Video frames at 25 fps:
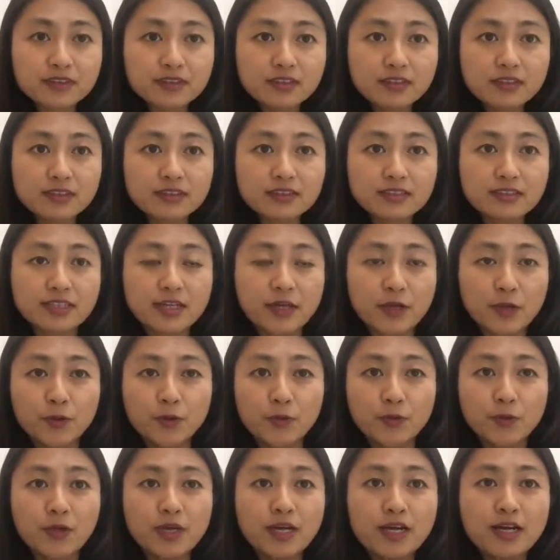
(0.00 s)

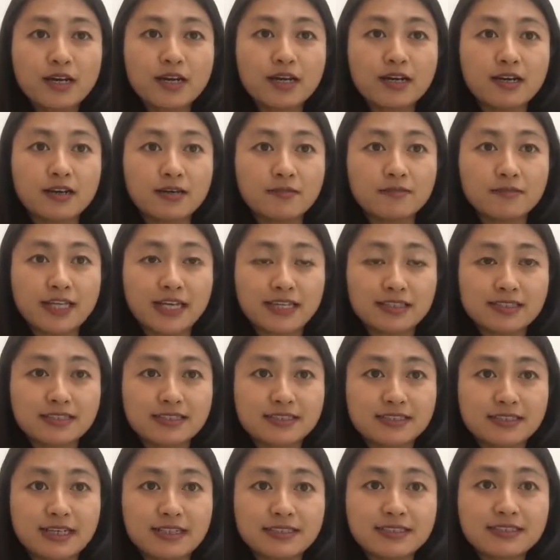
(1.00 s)
So
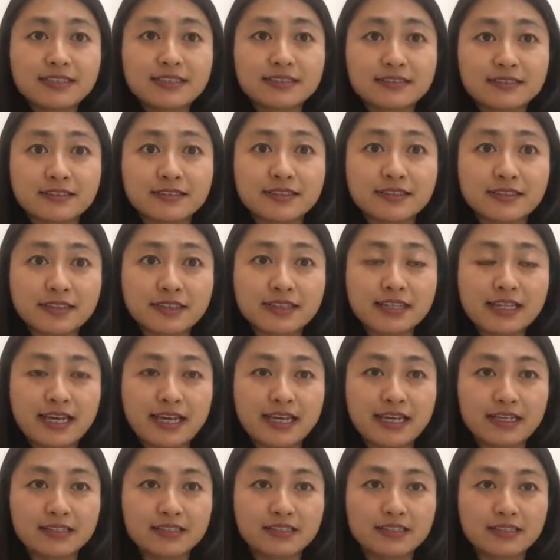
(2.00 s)
that's it
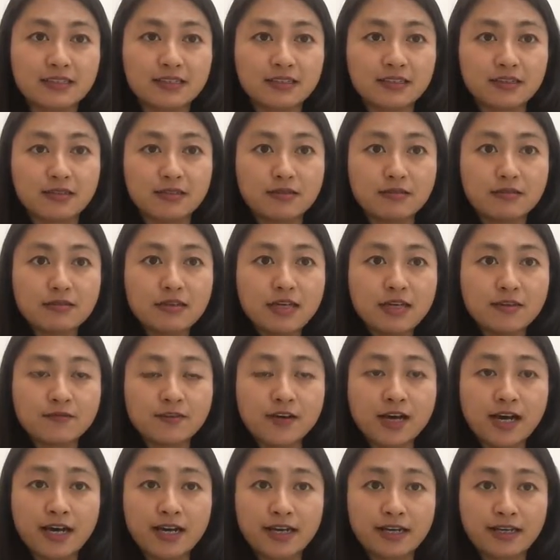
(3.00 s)
declared
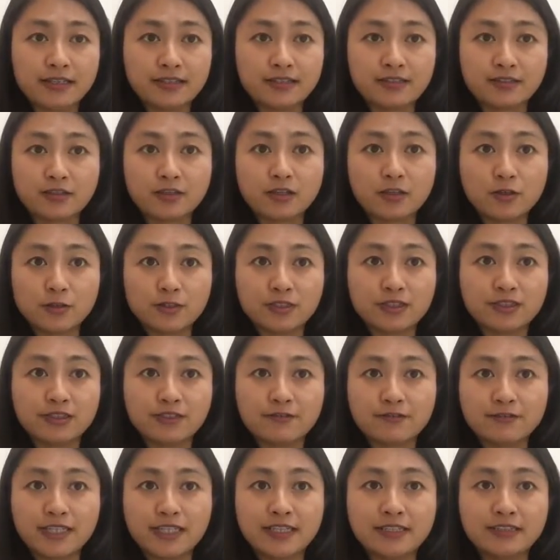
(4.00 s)
by the
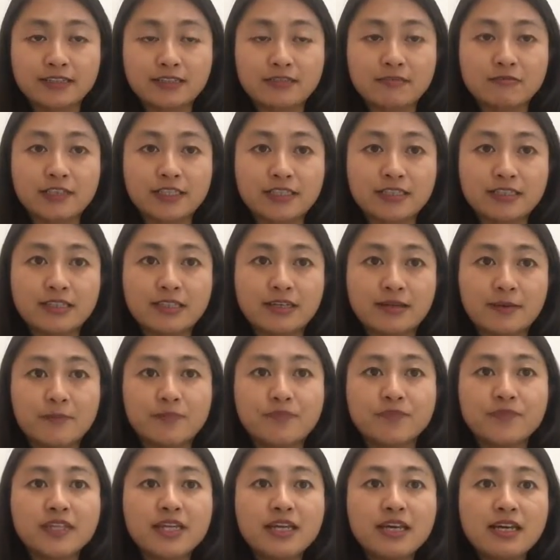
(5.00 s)
quarterly VAT
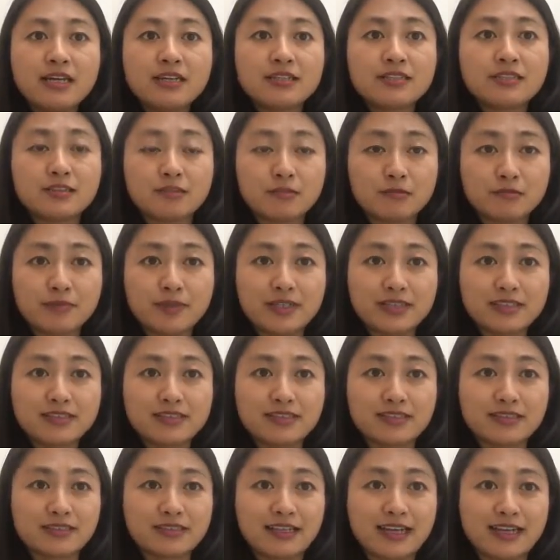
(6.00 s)
return. So
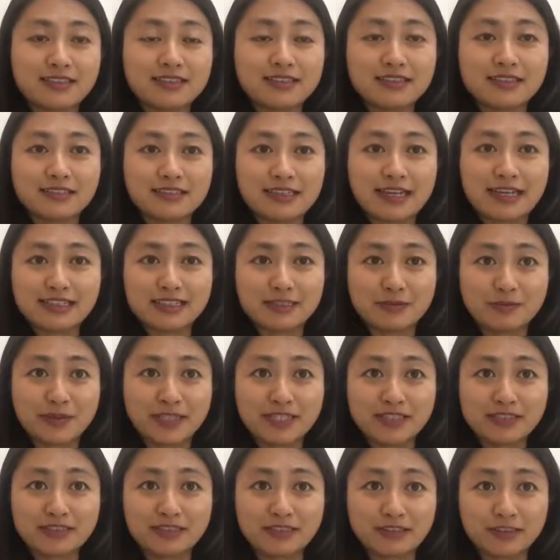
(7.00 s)
basically, that's a
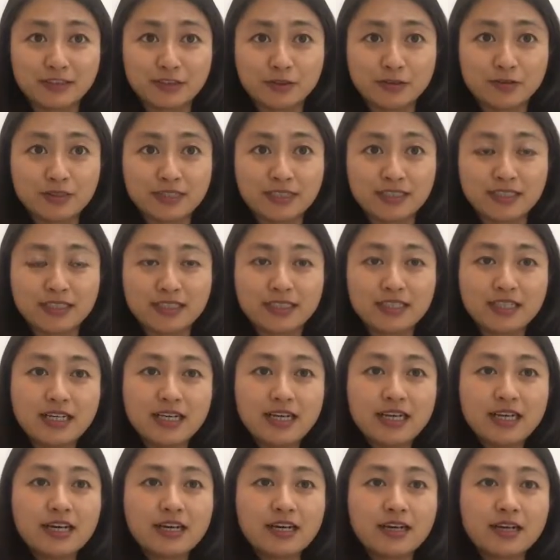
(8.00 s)
basic duty.
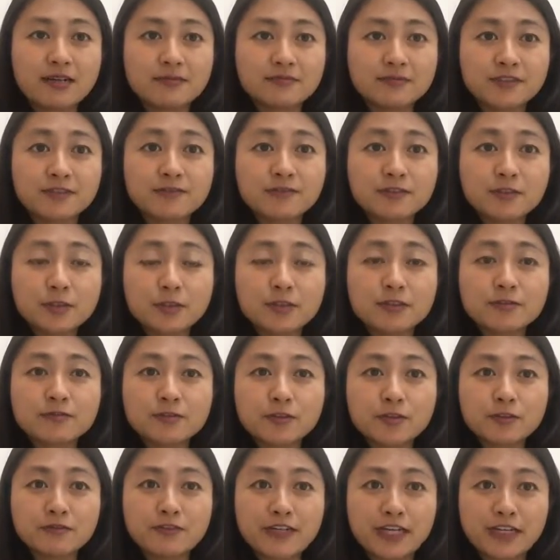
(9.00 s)
Of course,
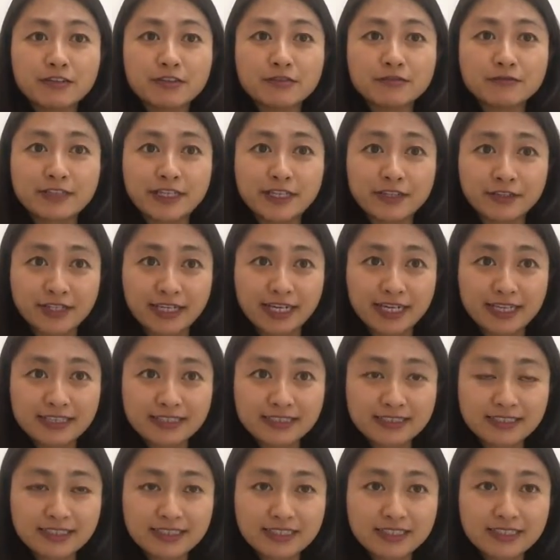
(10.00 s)
for very rare
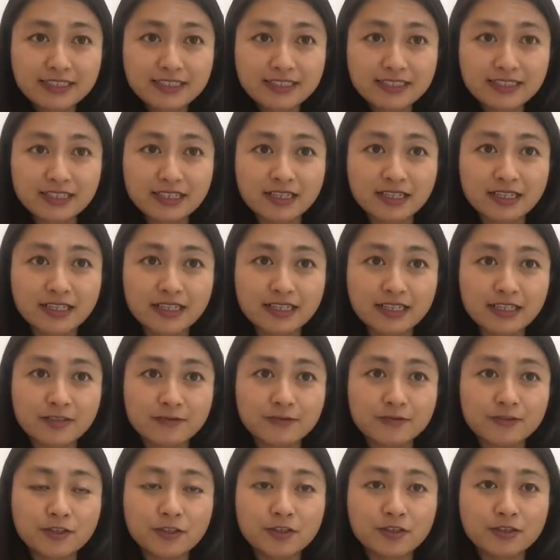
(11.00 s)
cases,
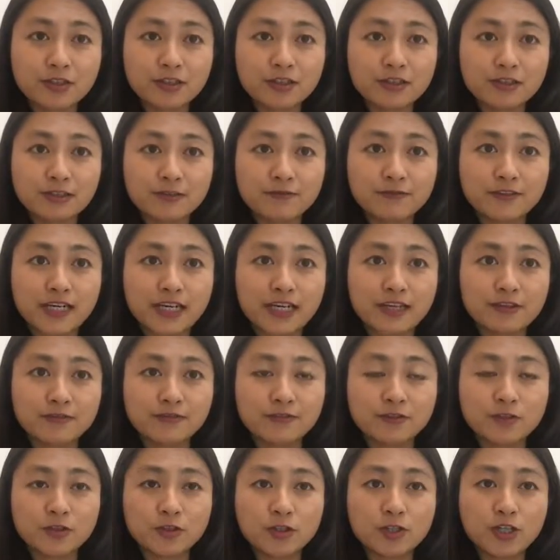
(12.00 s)
if you qualify
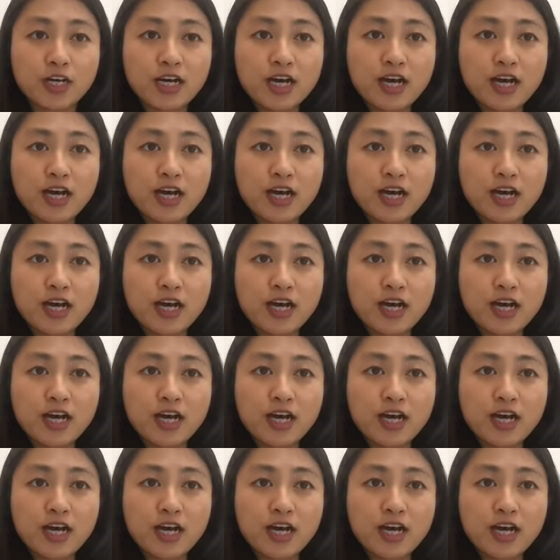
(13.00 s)
for